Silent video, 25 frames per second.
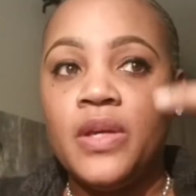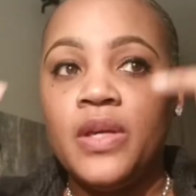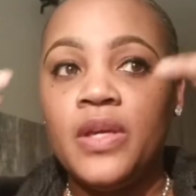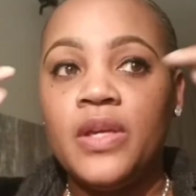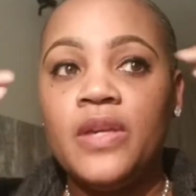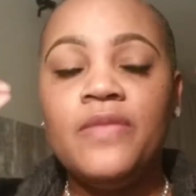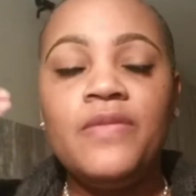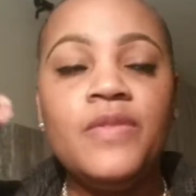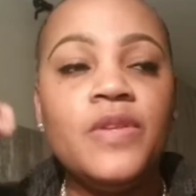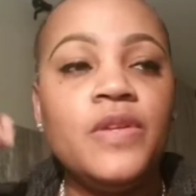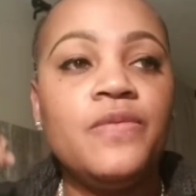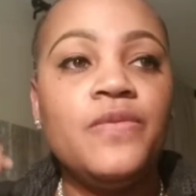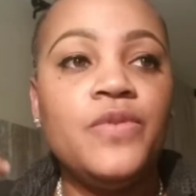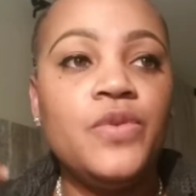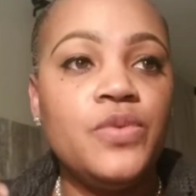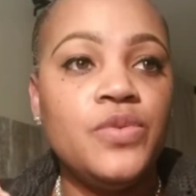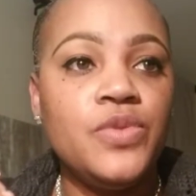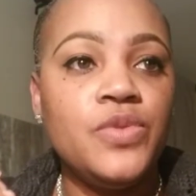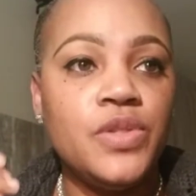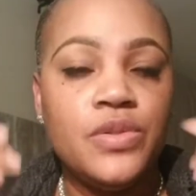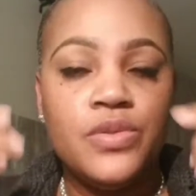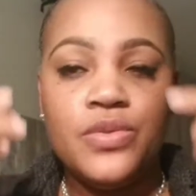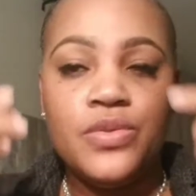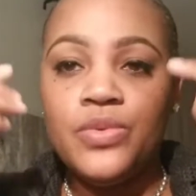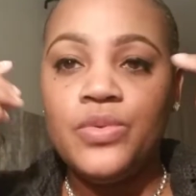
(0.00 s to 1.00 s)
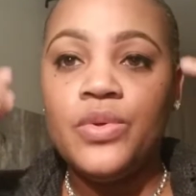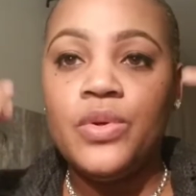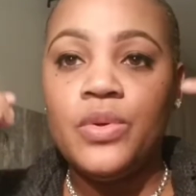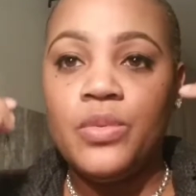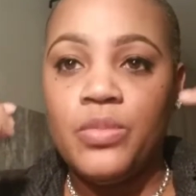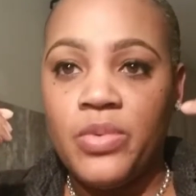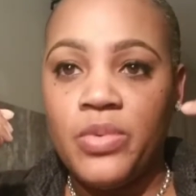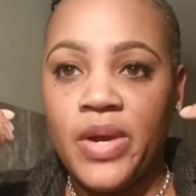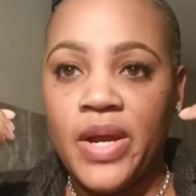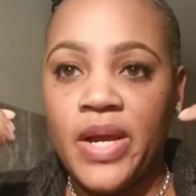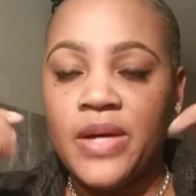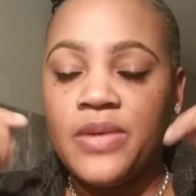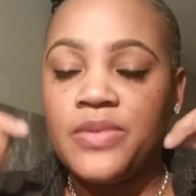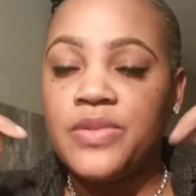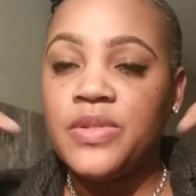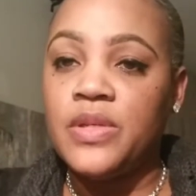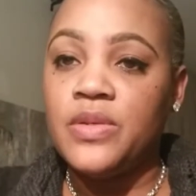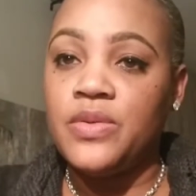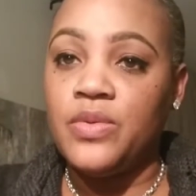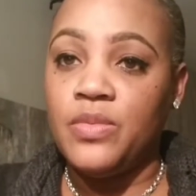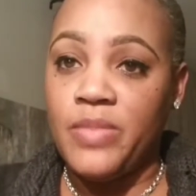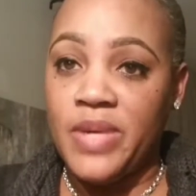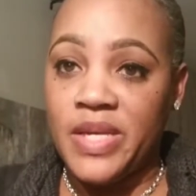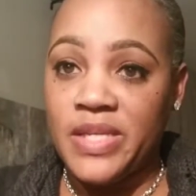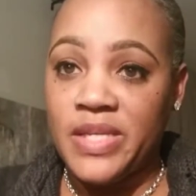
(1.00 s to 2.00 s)
Even if you just do your brows
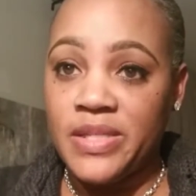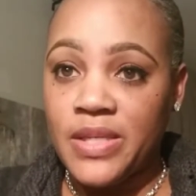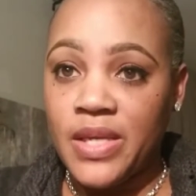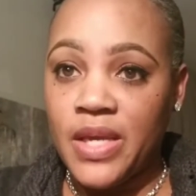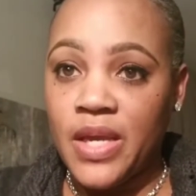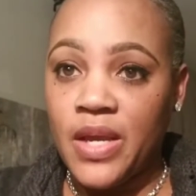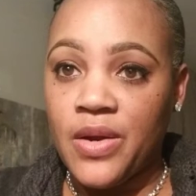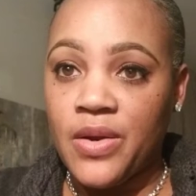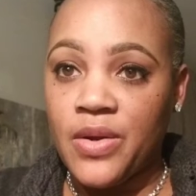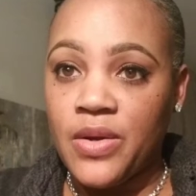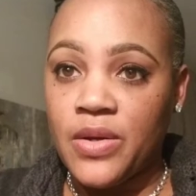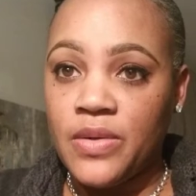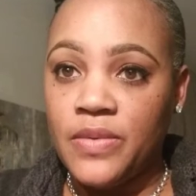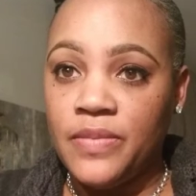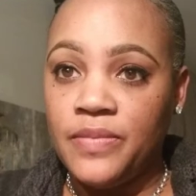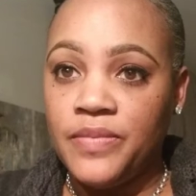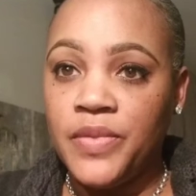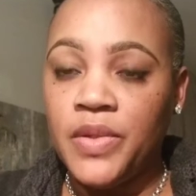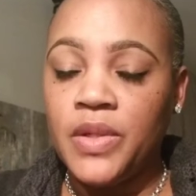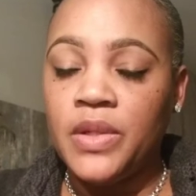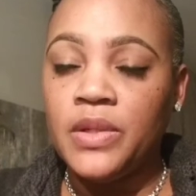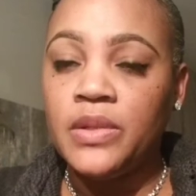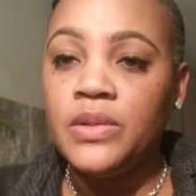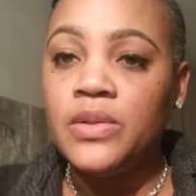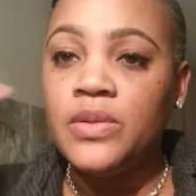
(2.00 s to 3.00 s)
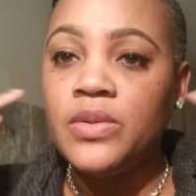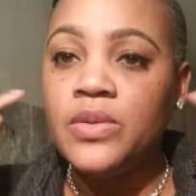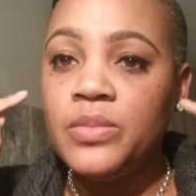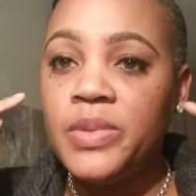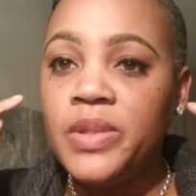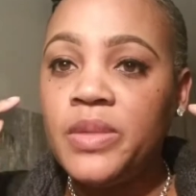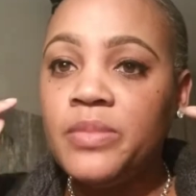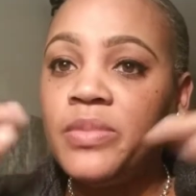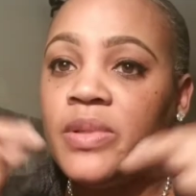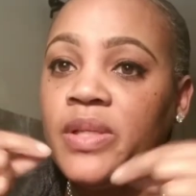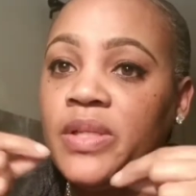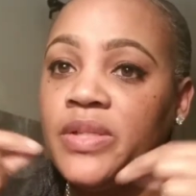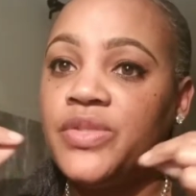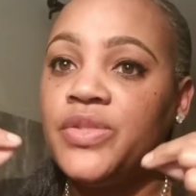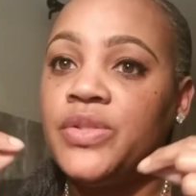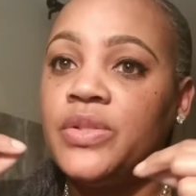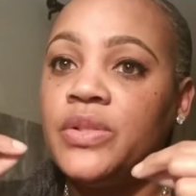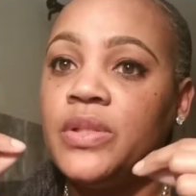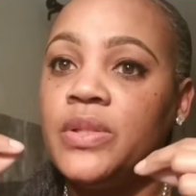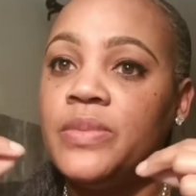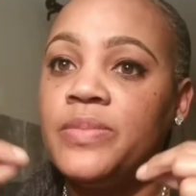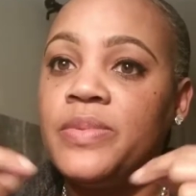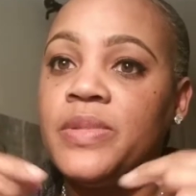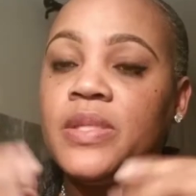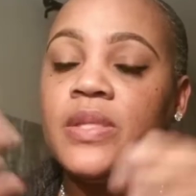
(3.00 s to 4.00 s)
and your mascara, a little bit of blush
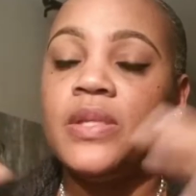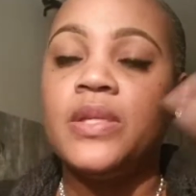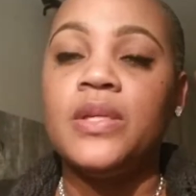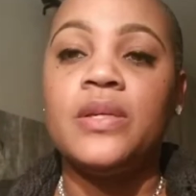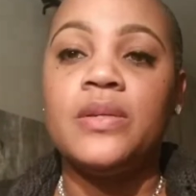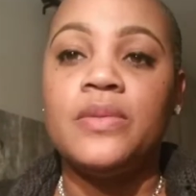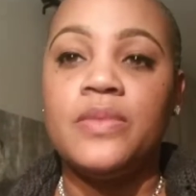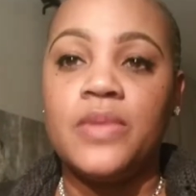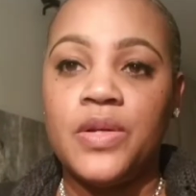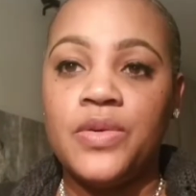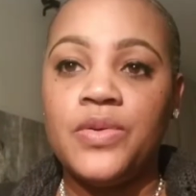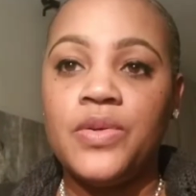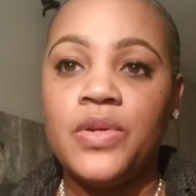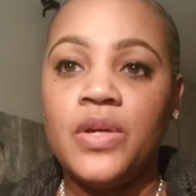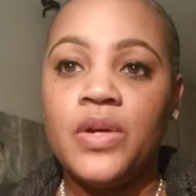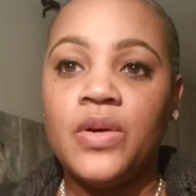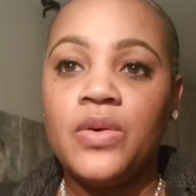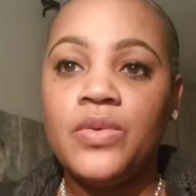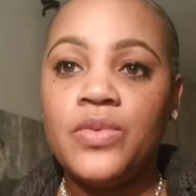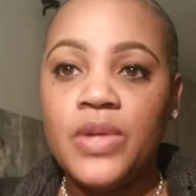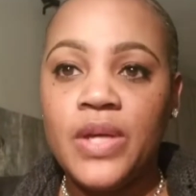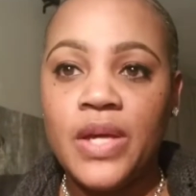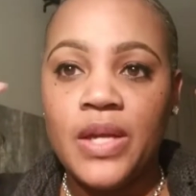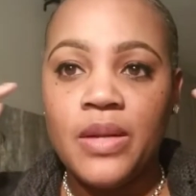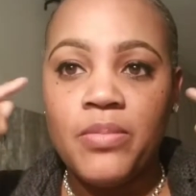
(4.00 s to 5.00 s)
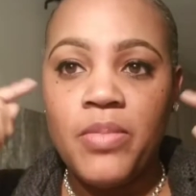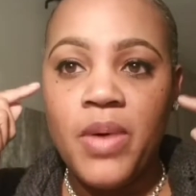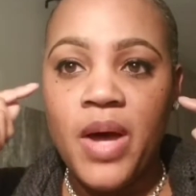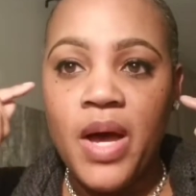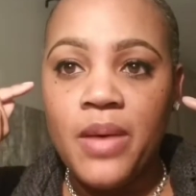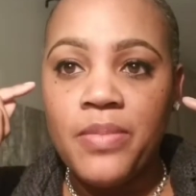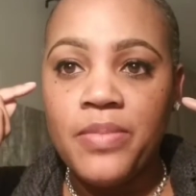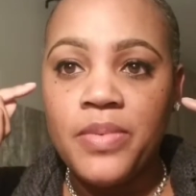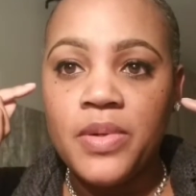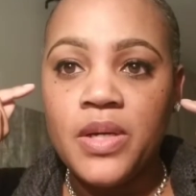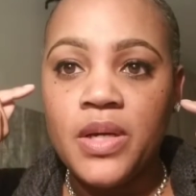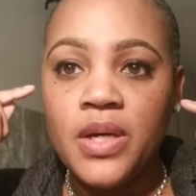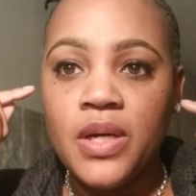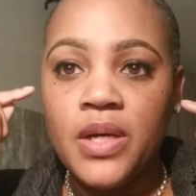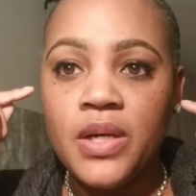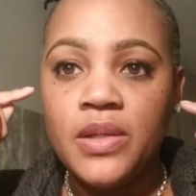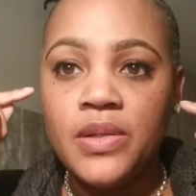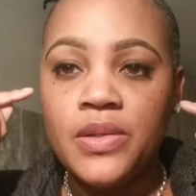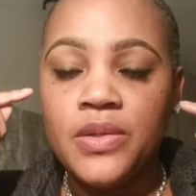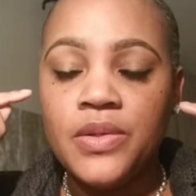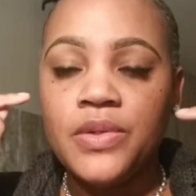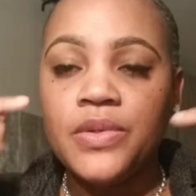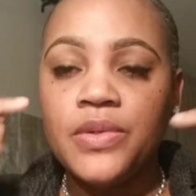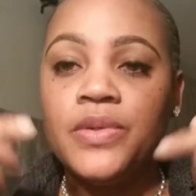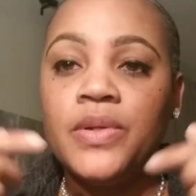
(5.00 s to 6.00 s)
and lipstick, there you go. You got a pop of
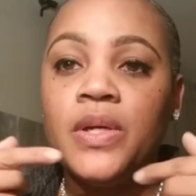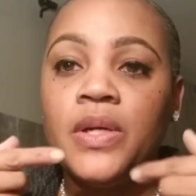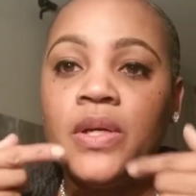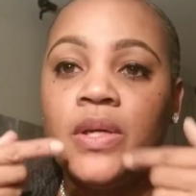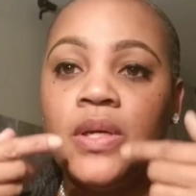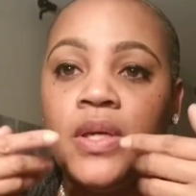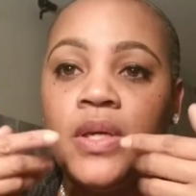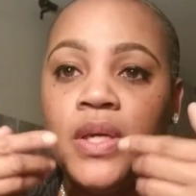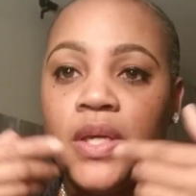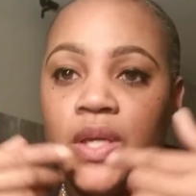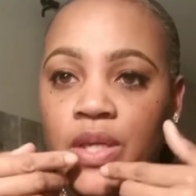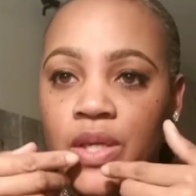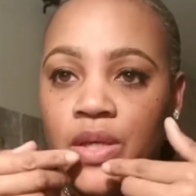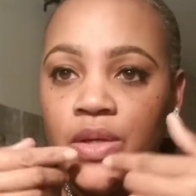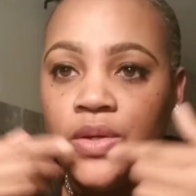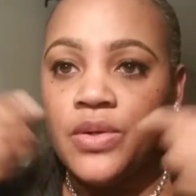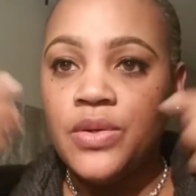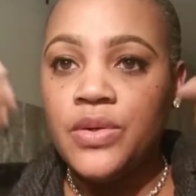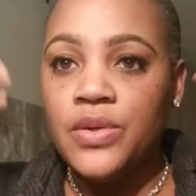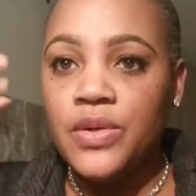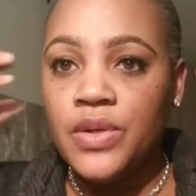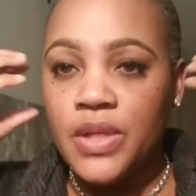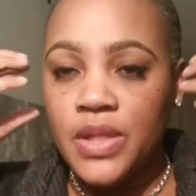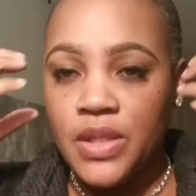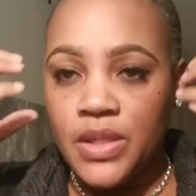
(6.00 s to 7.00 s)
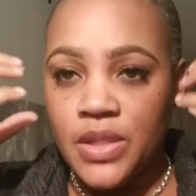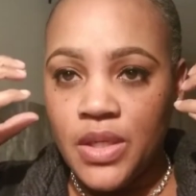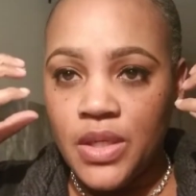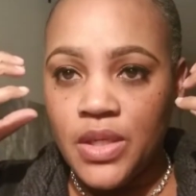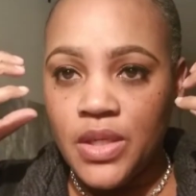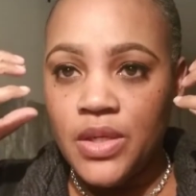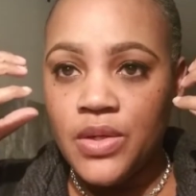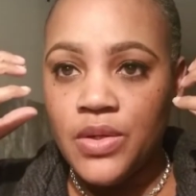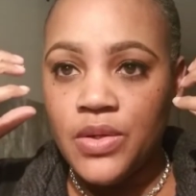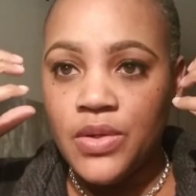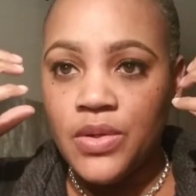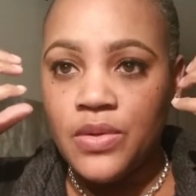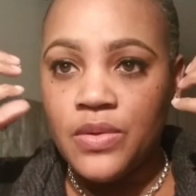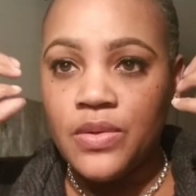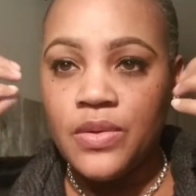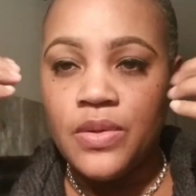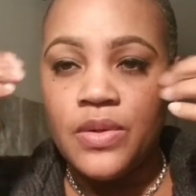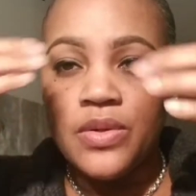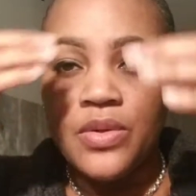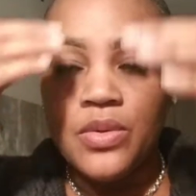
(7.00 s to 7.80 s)
color here and here.